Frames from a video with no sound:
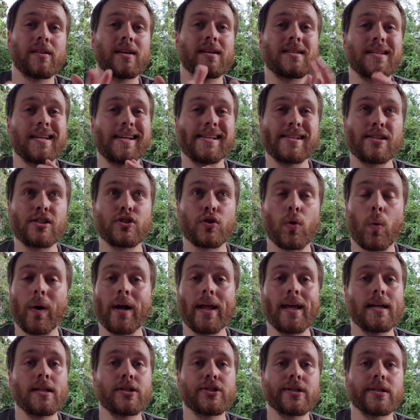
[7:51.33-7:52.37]
This is
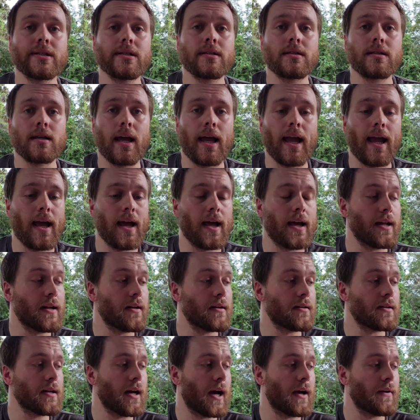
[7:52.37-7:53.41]
20 inches,
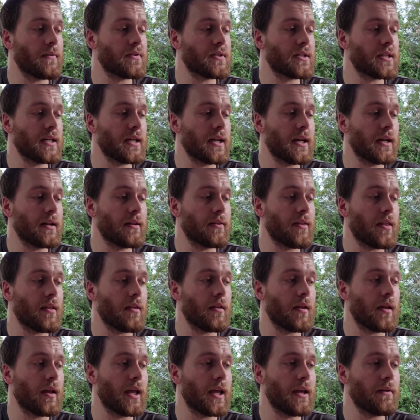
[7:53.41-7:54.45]
and I've seen
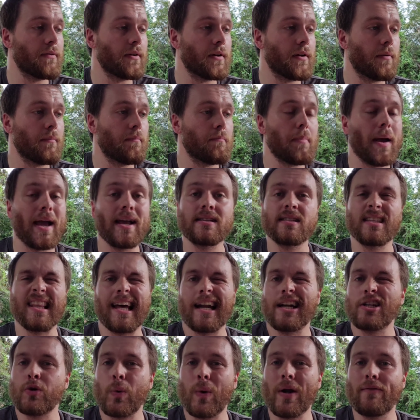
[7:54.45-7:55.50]
even
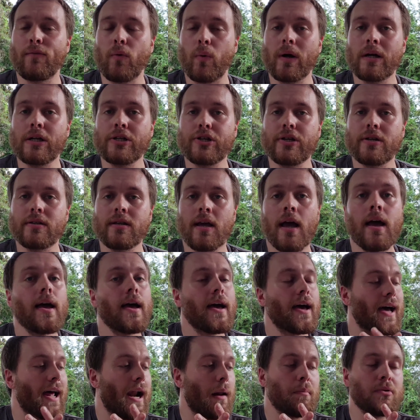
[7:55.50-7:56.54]
baseline at 24 inches,
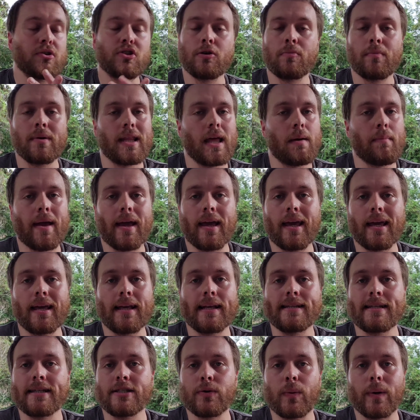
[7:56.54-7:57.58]
and I'm assuming they make
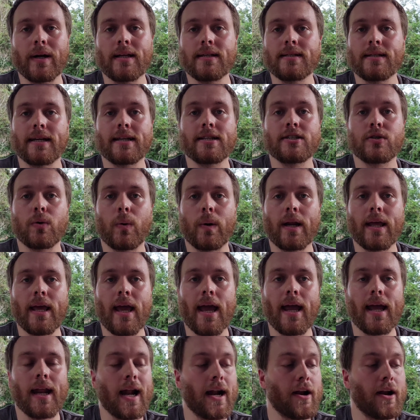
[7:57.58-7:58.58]
easy 26, 28.